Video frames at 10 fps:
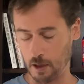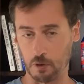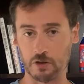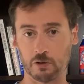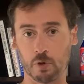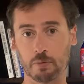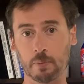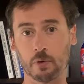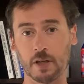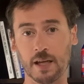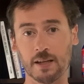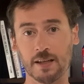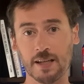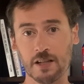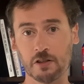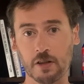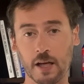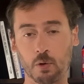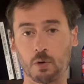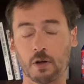which is when people get into
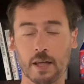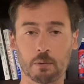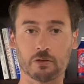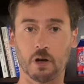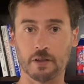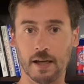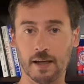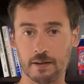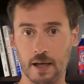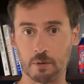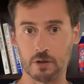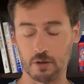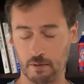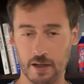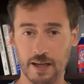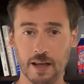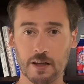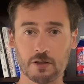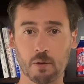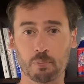that aura, they will start taking damage. Again,
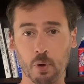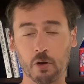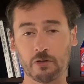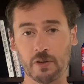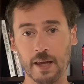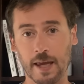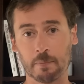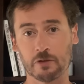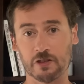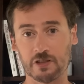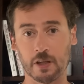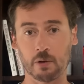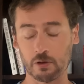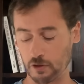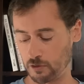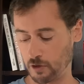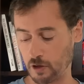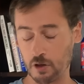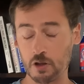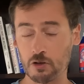these are both amps to skills, and so they're
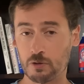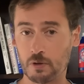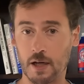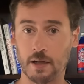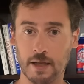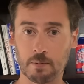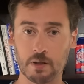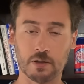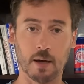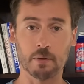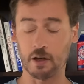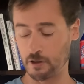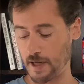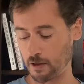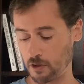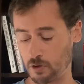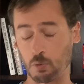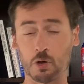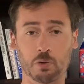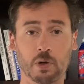going to do a lot of damage. I'm not exactly sure
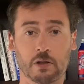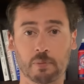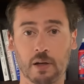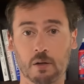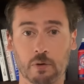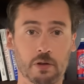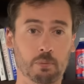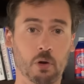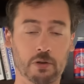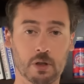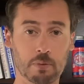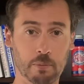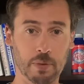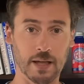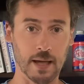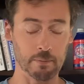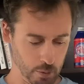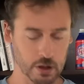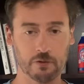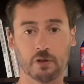which one is better, but they're both going to be big amps.
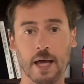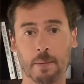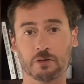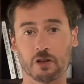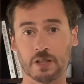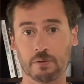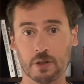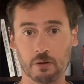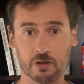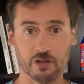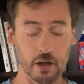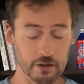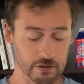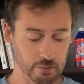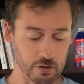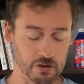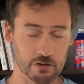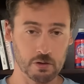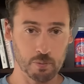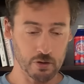Book of Collapse starts giving you stuns, which is
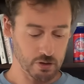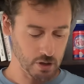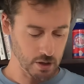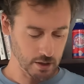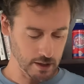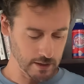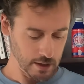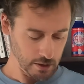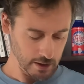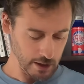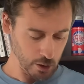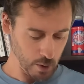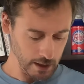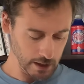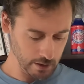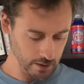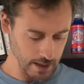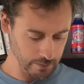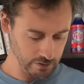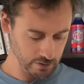super strong, and then you can get Quaking Collapse,